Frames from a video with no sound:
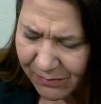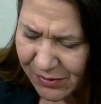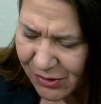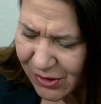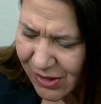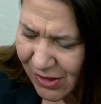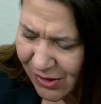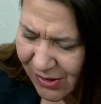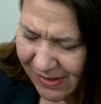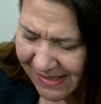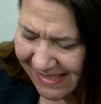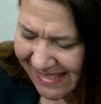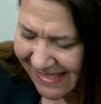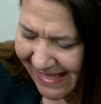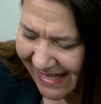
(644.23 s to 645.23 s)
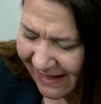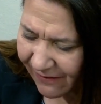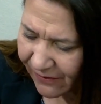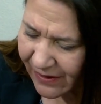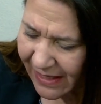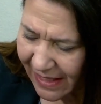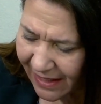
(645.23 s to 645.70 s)
positions in
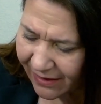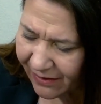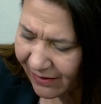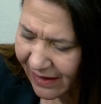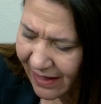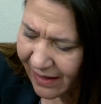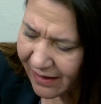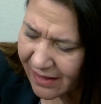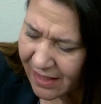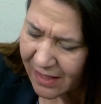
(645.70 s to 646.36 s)
every area.